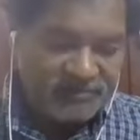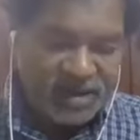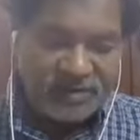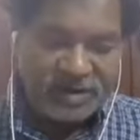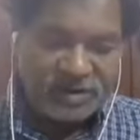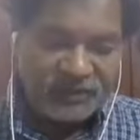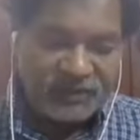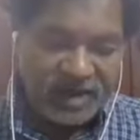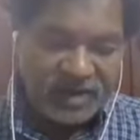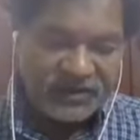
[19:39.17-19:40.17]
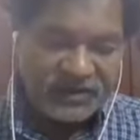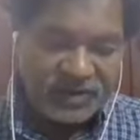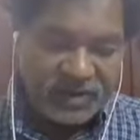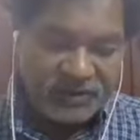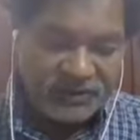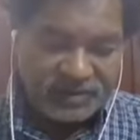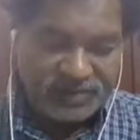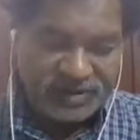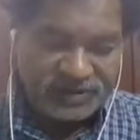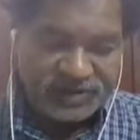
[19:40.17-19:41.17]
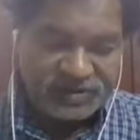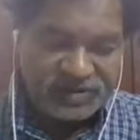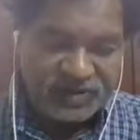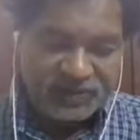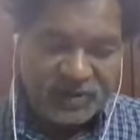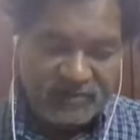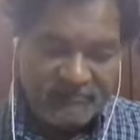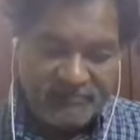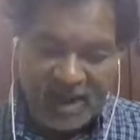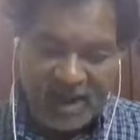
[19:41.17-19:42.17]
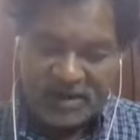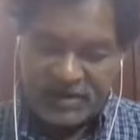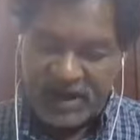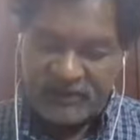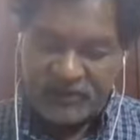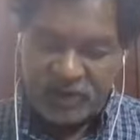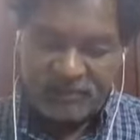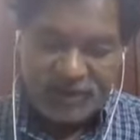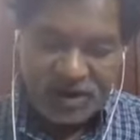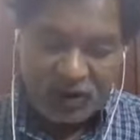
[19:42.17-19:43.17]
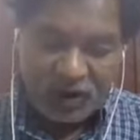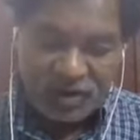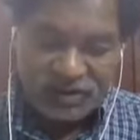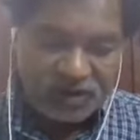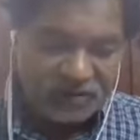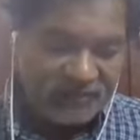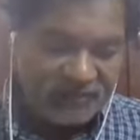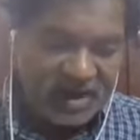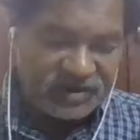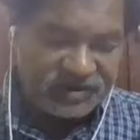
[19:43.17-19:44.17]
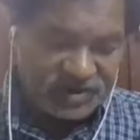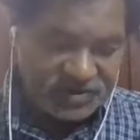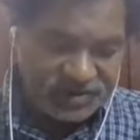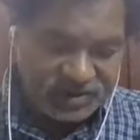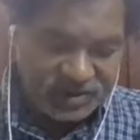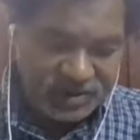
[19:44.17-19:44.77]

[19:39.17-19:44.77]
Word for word: payment of cash for purchase of bank draft or pay orders or bank checks